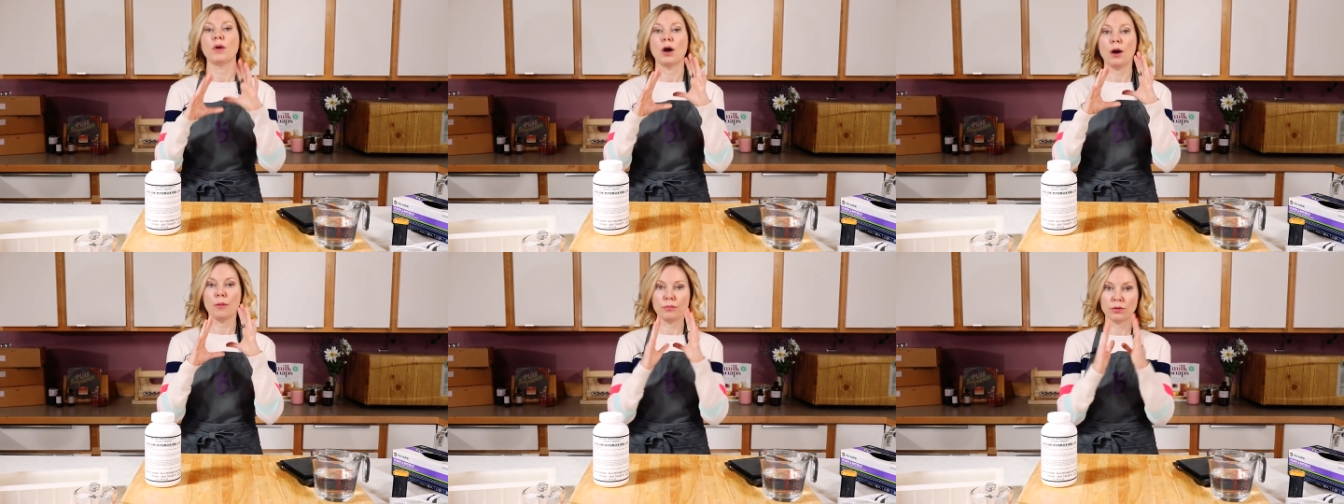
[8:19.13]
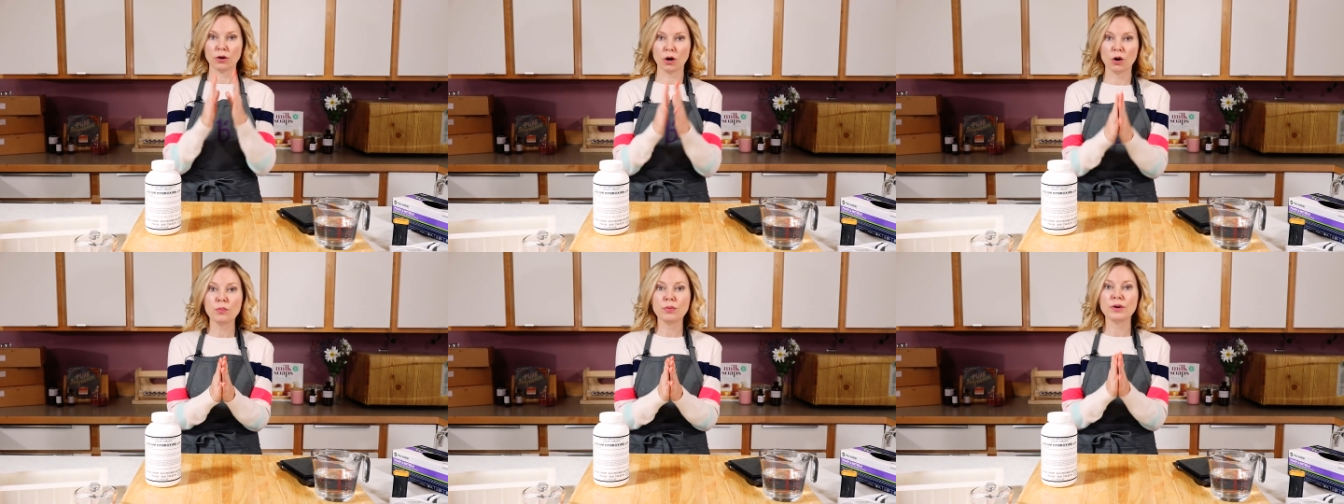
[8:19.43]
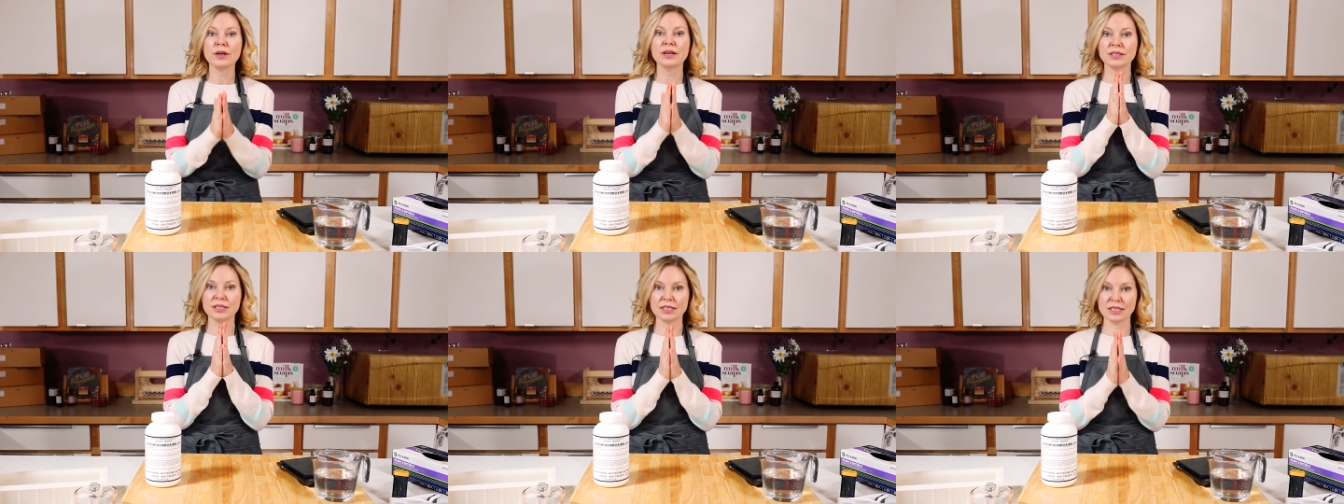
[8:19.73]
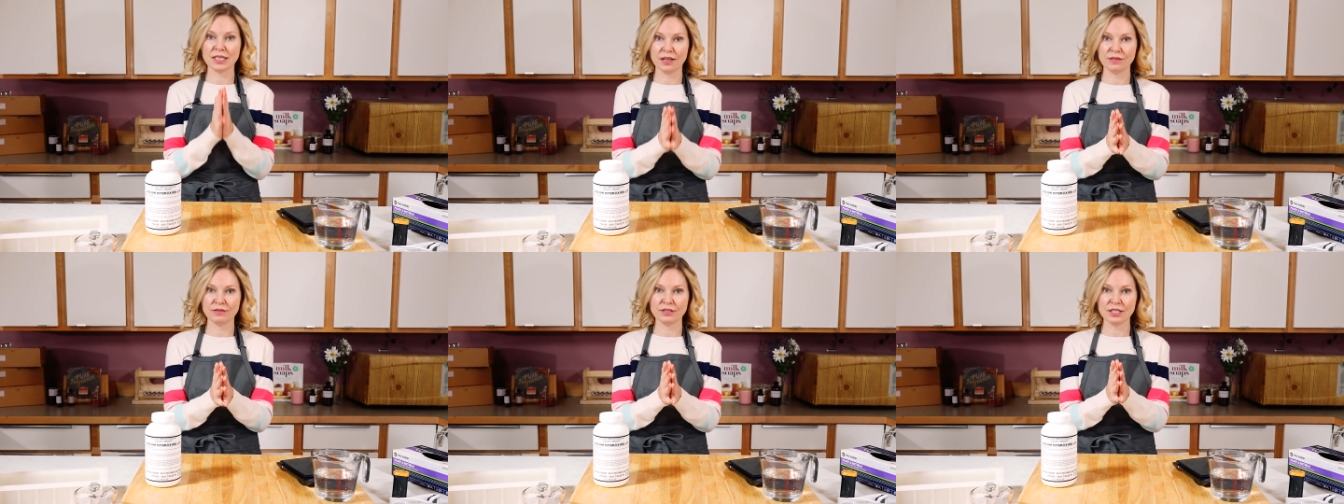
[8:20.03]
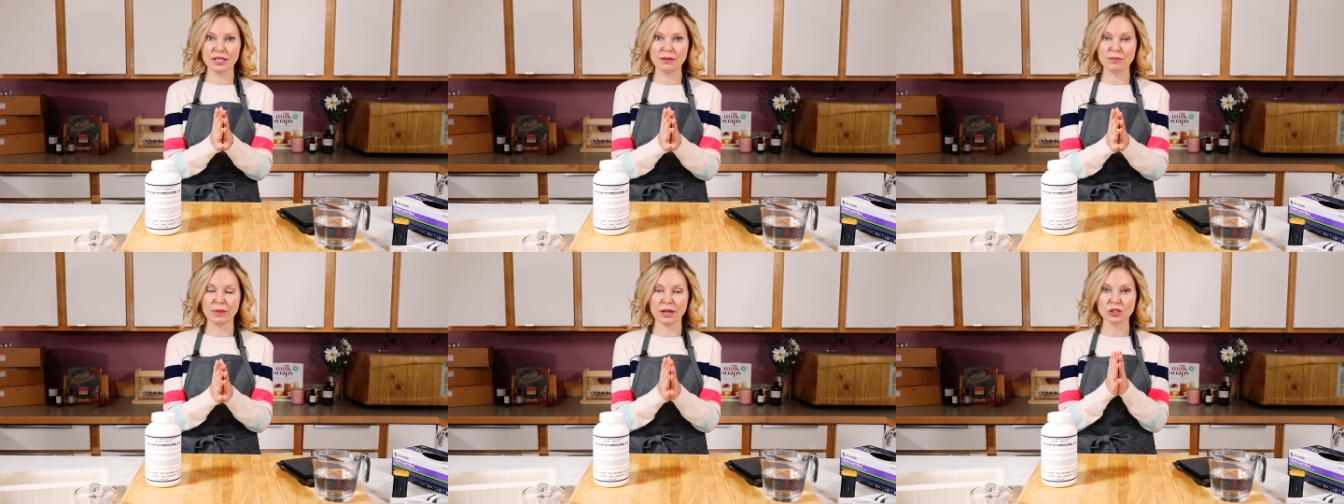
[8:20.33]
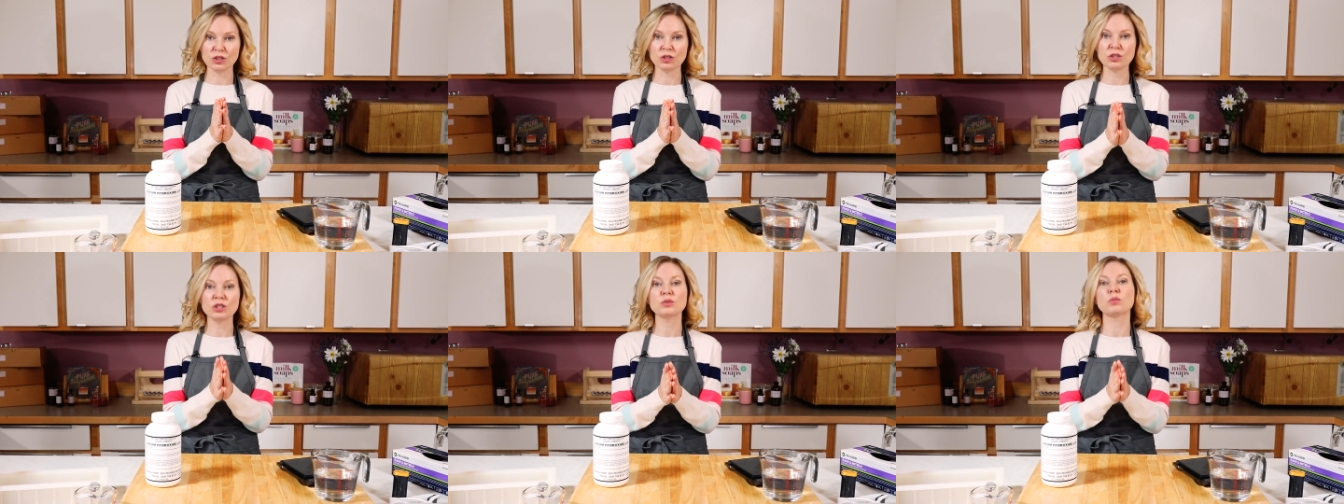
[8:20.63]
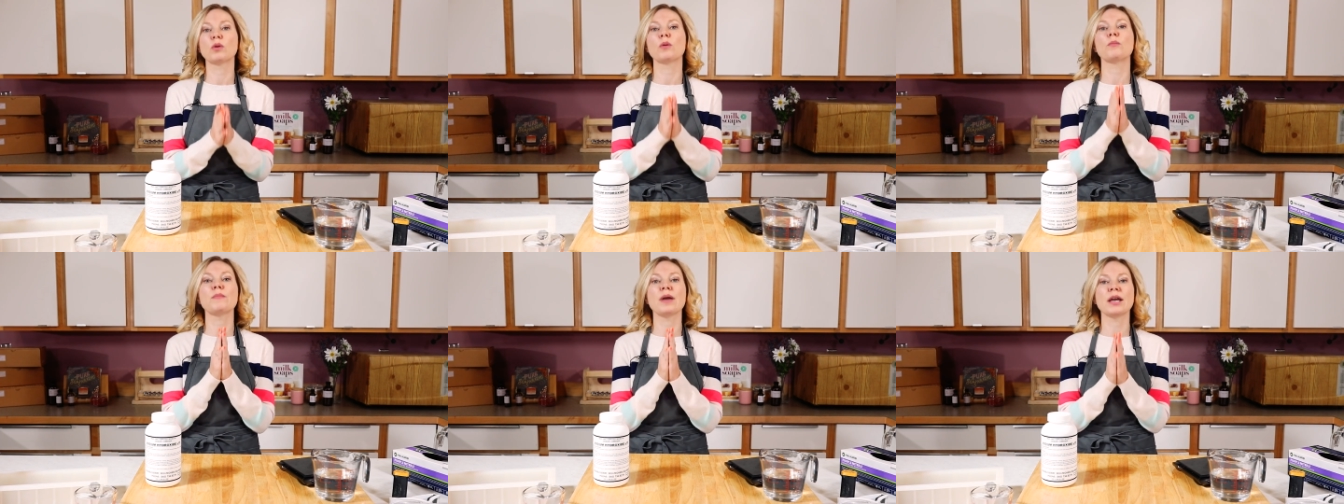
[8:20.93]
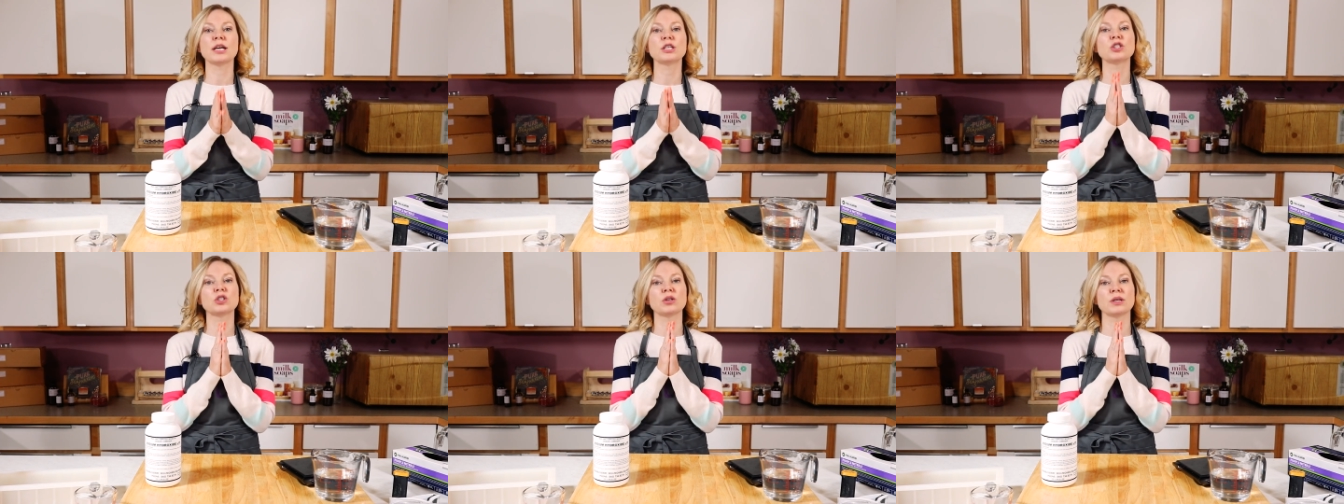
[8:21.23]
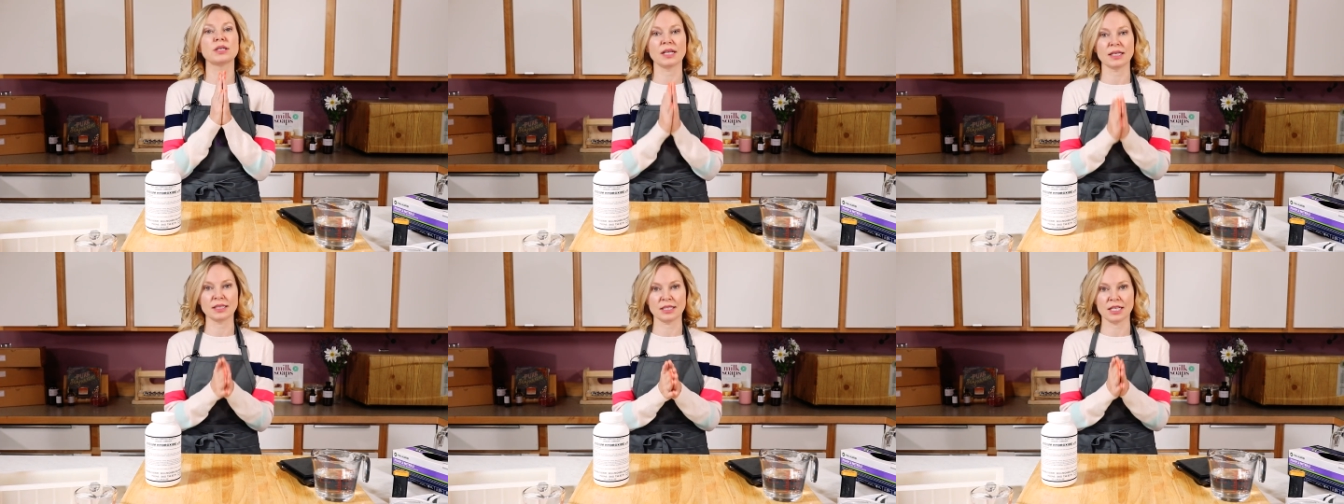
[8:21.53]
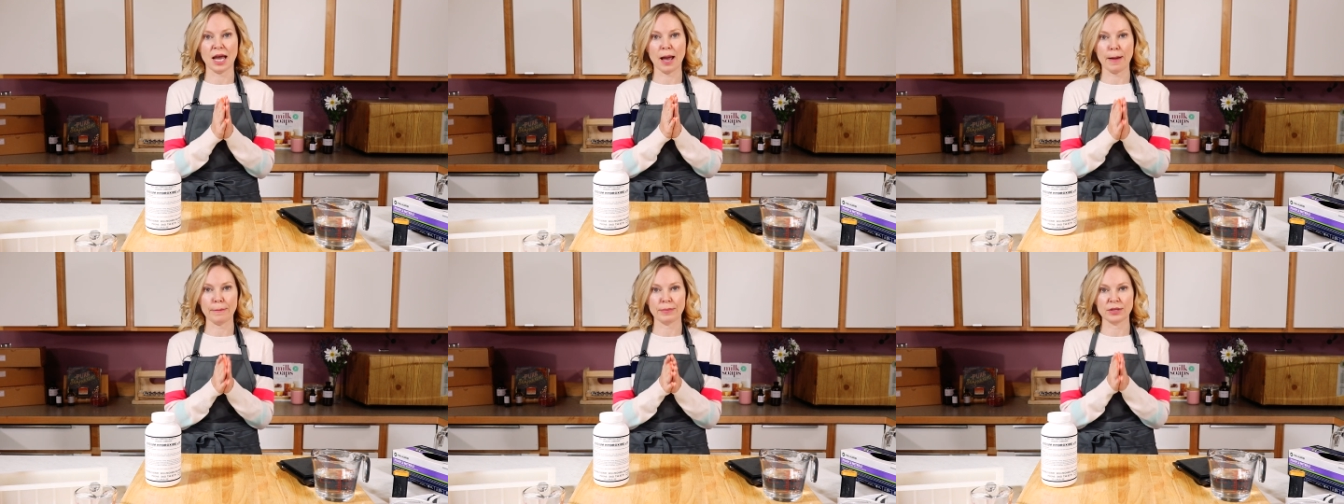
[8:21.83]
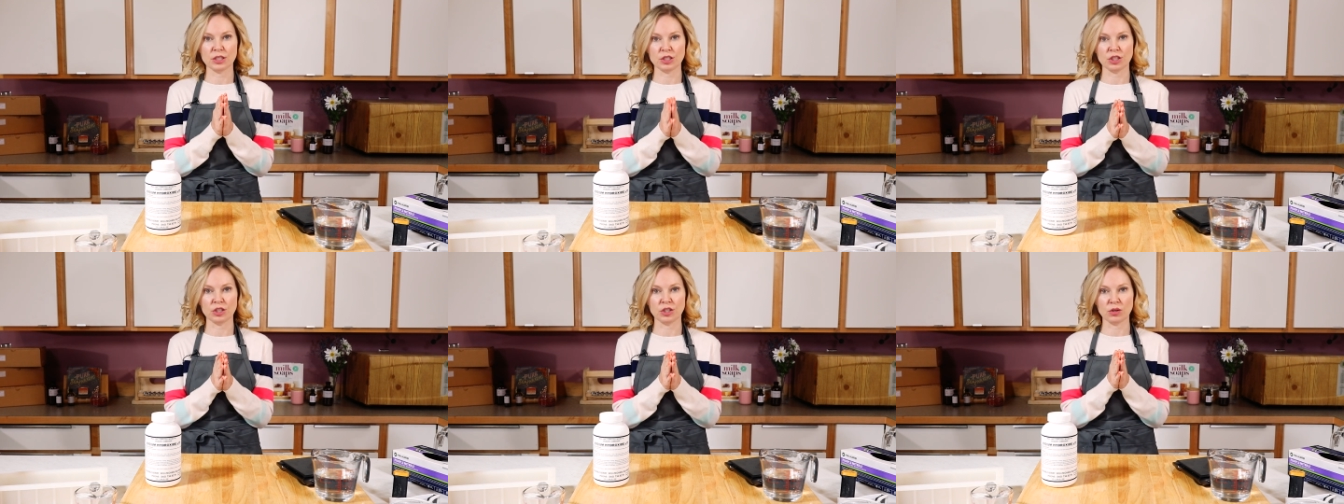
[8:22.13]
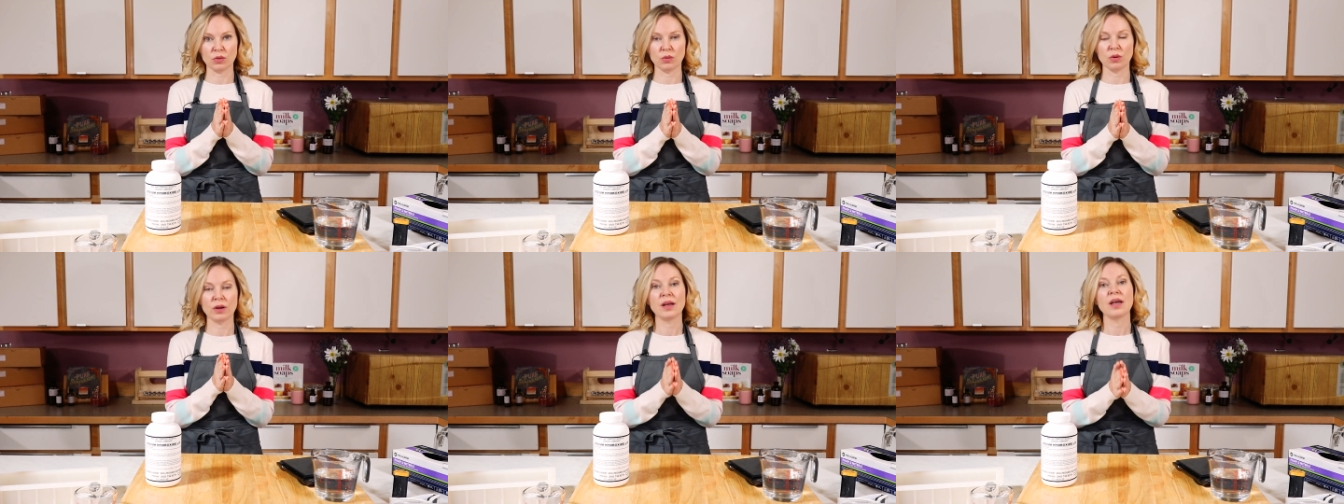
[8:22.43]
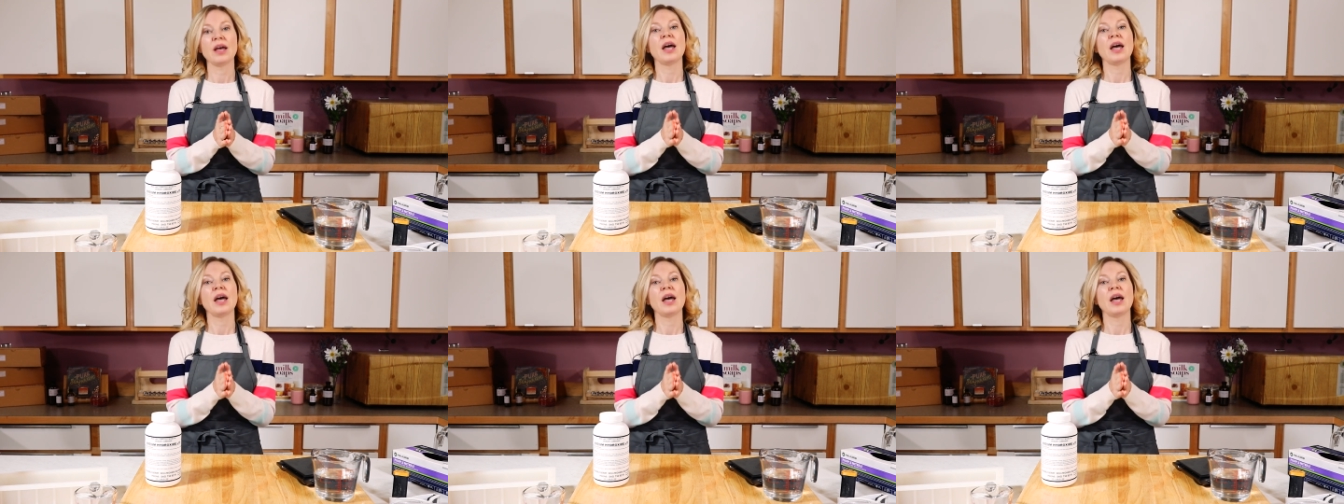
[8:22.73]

Appropriate safety measures will make sure it doesn't happen to you.